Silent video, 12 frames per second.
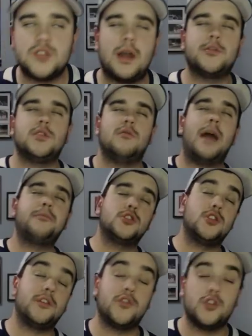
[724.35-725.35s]
Raptors
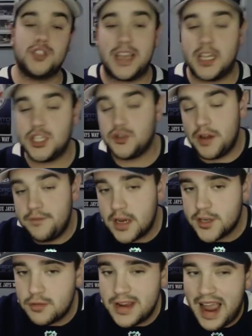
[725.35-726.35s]
look for their second straight
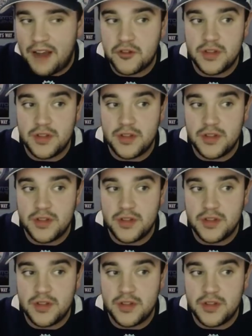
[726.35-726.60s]
victory after